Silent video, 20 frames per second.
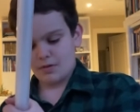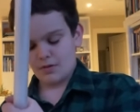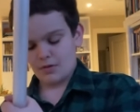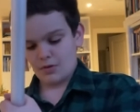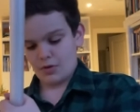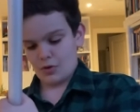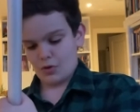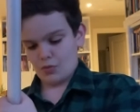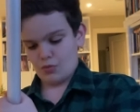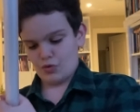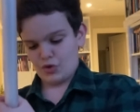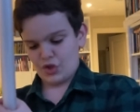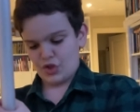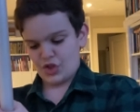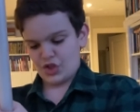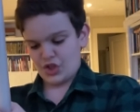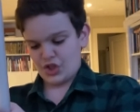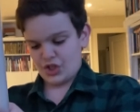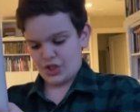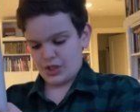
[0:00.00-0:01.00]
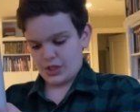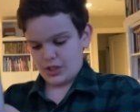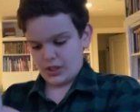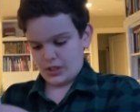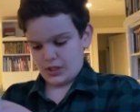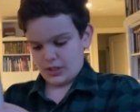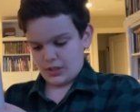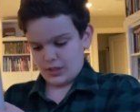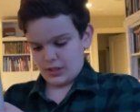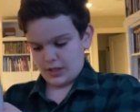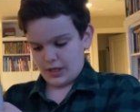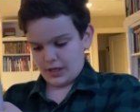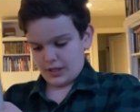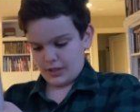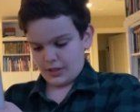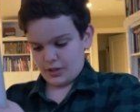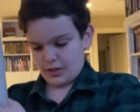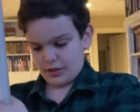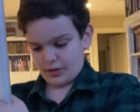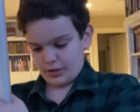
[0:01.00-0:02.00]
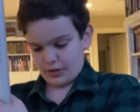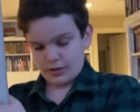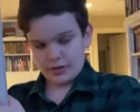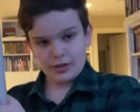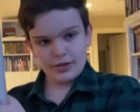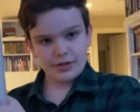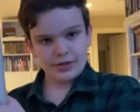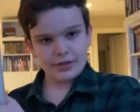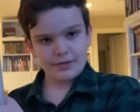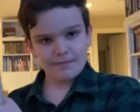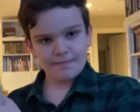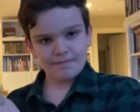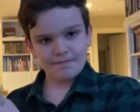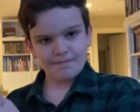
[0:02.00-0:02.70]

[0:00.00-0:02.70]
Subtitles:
Oh, that's not good, is it?